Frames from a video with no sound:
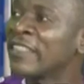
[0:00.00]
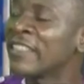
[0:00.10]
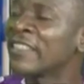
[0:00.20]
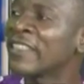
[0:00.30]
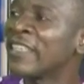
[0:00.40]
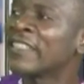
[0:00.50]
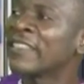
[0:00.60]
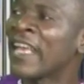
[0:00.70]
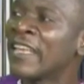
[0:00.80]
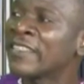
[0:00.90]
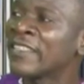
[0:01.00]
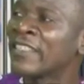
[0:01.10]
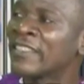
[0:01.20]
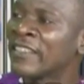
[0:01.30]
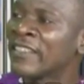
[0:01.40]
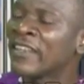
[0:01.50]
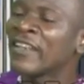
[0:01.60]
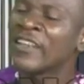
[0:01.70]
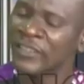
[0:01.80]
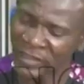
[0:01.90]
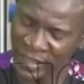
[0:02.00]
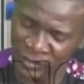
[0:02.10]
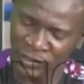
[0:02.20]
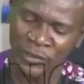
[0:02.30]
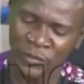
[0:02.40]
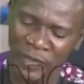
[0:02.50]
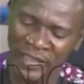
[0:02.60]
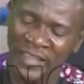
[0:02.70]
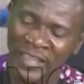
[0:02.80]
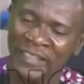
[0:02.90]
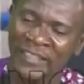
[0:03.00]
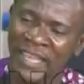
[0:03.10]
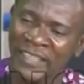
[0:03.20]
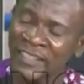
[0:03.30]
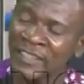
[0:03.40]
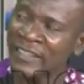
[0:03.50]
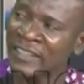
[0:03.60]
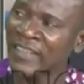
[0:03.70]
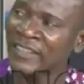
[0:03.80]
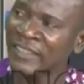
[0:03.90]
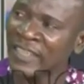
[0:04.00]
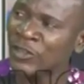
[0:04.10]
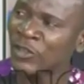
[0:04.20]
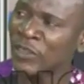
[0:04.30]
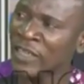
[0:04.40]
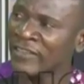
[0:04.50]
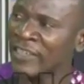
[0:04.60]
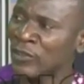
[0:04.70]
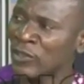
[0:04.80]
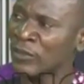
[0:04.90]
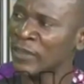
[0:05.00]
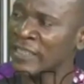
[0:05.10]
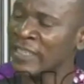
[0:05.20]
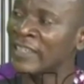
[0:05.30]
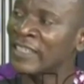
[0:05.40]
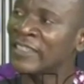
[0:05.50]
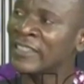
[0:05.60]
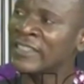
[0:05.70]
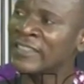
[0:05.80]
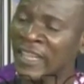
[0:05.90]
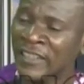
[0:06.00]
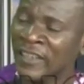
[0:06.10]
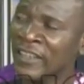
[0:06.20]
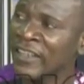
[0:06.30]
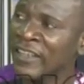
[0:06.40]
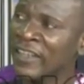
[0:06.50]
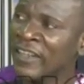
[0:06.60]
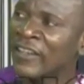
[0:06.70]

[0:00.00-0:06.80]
it is, is, it is located... NCDC uh, just a moment. Yeah. It is NCDC that is saddled with that responsibility. Yeah, and just the way we have NCDC